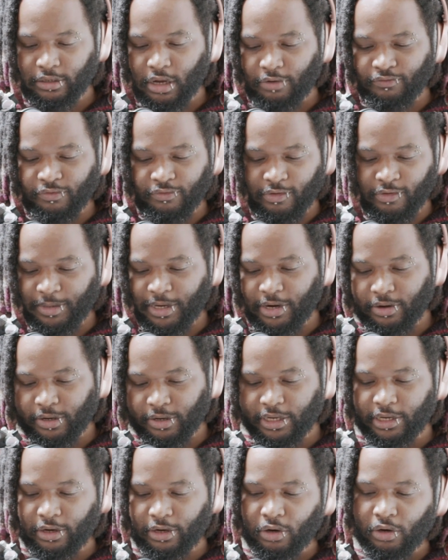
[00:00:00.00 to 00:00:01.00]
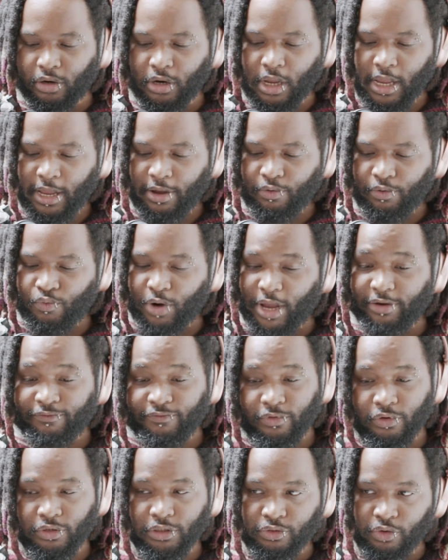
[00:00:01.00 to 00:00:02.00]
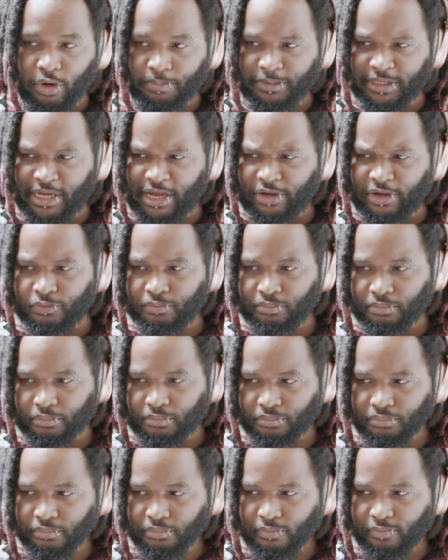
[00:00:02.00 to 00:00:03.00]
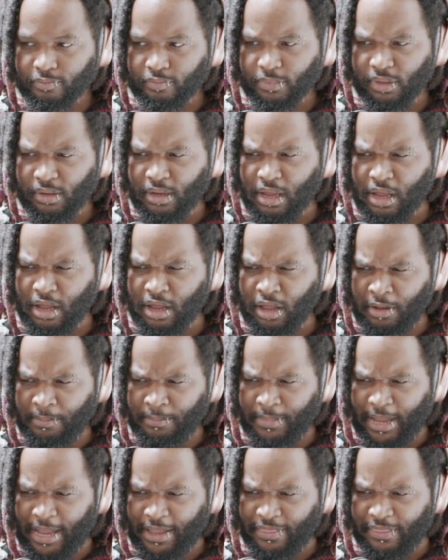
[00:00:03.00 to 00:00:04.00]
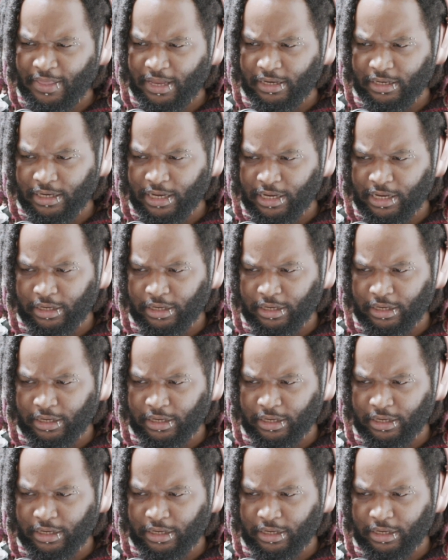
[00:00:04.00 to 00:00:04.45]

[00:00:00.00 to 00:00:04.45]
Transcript: cover from here to here, write a full script out, and then